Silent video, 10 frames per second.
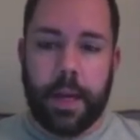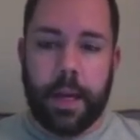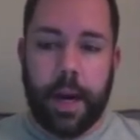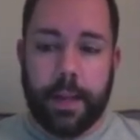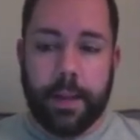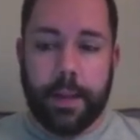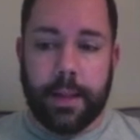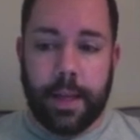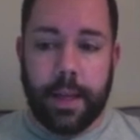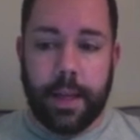I
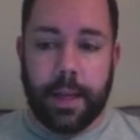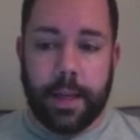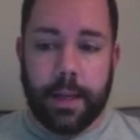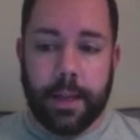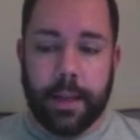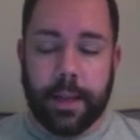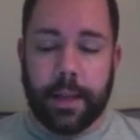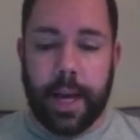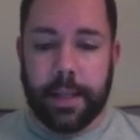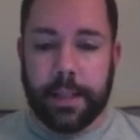think
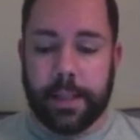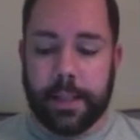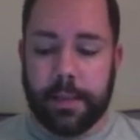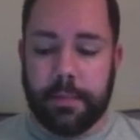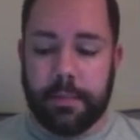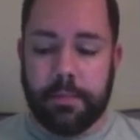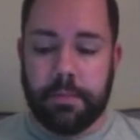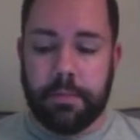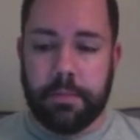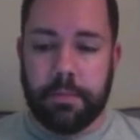that is
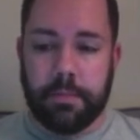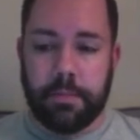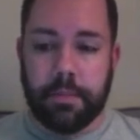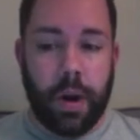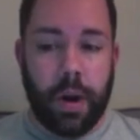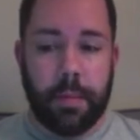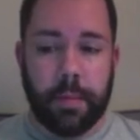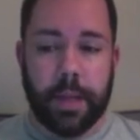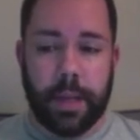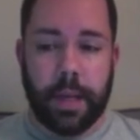
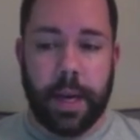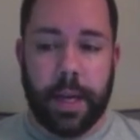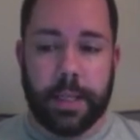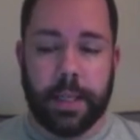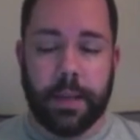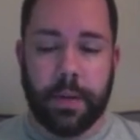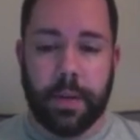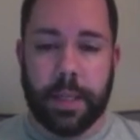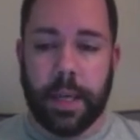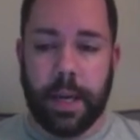probably the highest
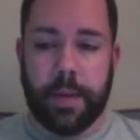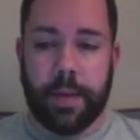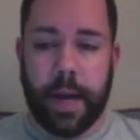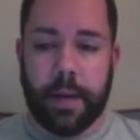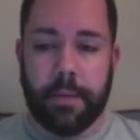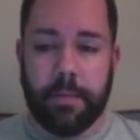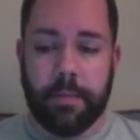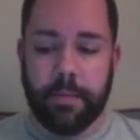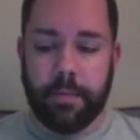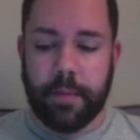increase that I've had.
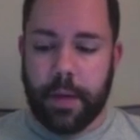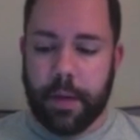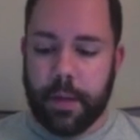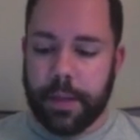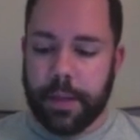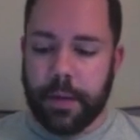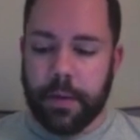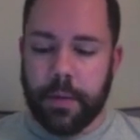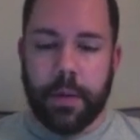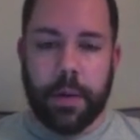
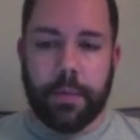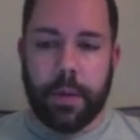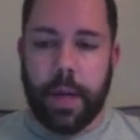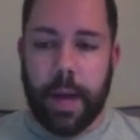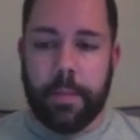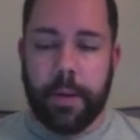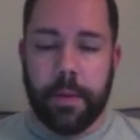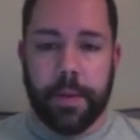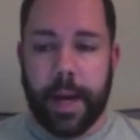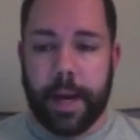So pretty happy
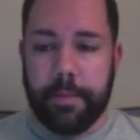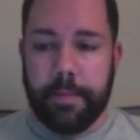with that.